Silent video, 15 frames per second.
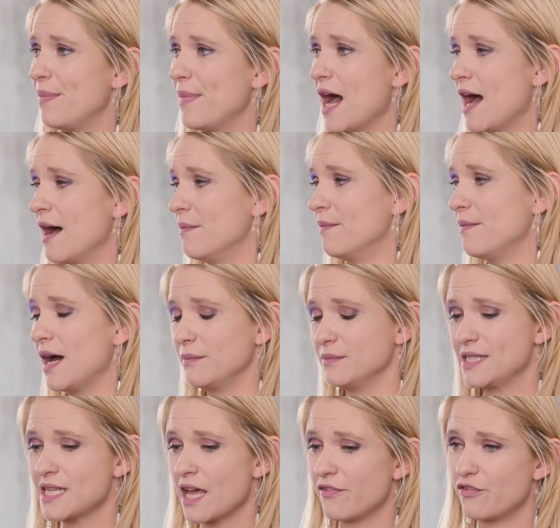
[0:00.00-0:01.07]
I'm
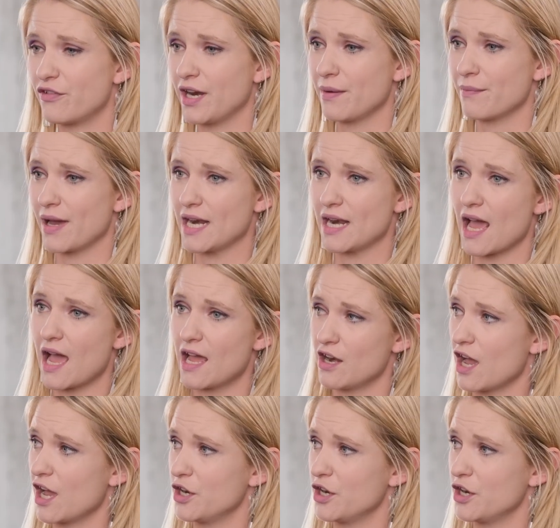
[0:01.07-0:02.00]
suffering, but I